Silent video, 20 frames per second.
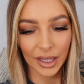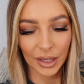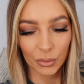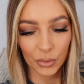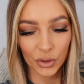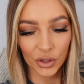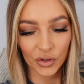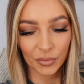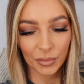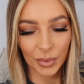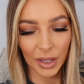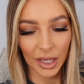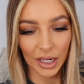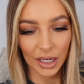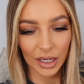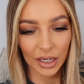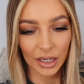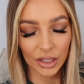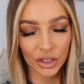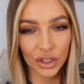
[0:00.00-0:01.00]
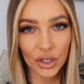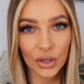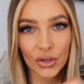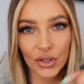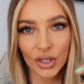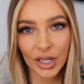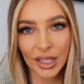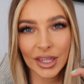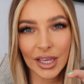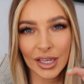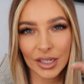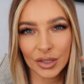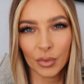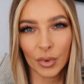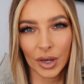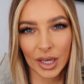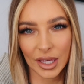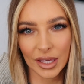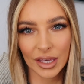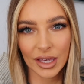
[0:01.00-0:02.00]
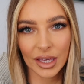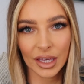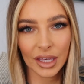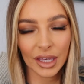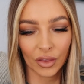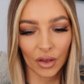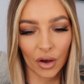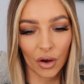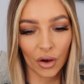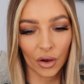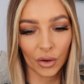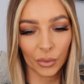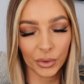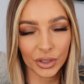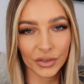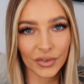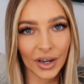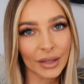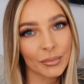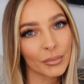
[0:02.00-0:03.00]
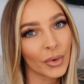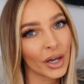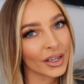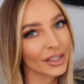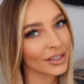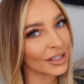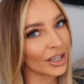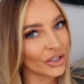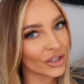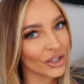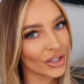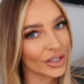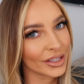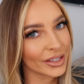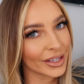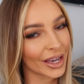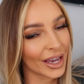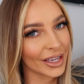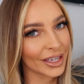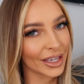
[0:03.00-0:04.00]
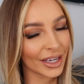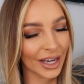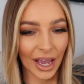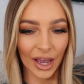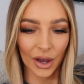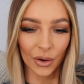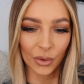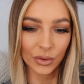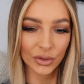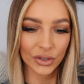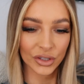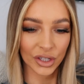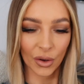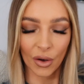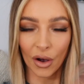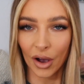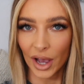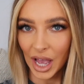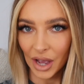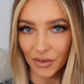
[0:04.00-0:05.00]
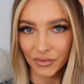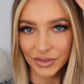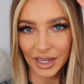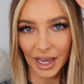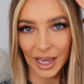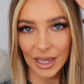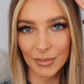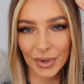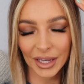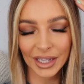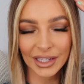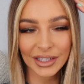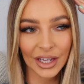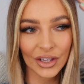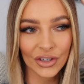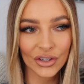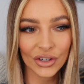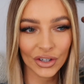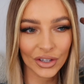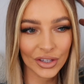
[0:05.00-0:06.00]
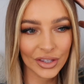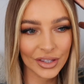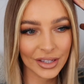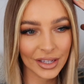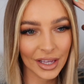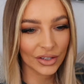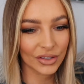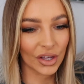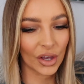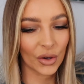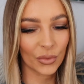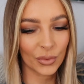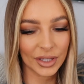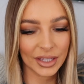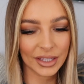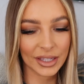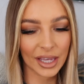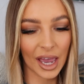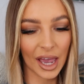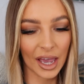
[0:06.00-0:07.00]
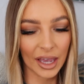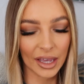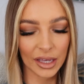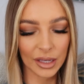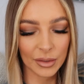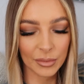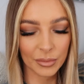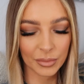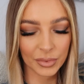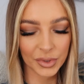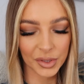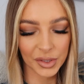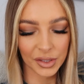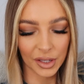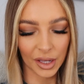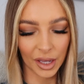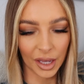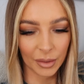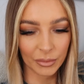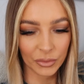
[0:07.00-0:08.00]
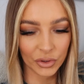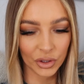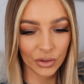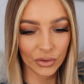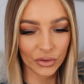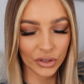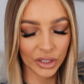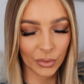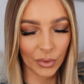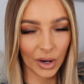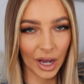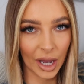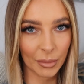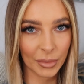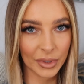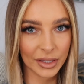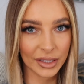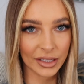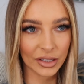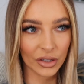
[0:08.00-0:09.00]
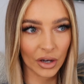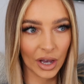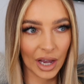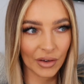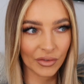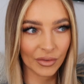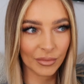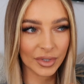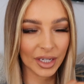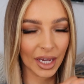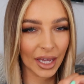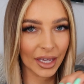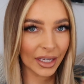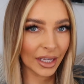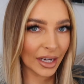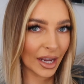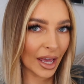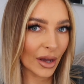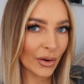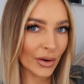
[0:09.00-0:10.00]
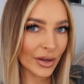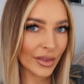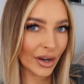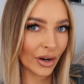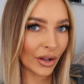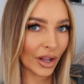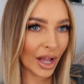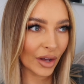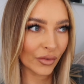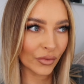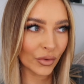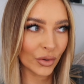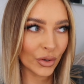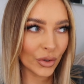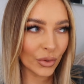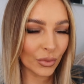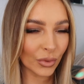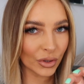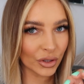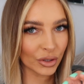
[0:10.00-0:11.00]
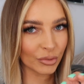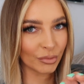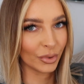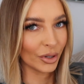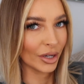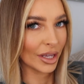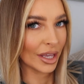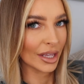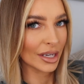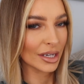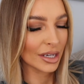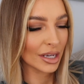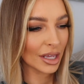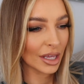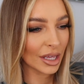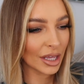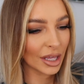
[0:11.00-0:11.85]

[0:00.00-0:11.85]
it would have been usually this week that I would have had my extensions taken out. So I have tape extensions. So with tapes, usually what happens is I have them taken out and then I'll have new ones put in.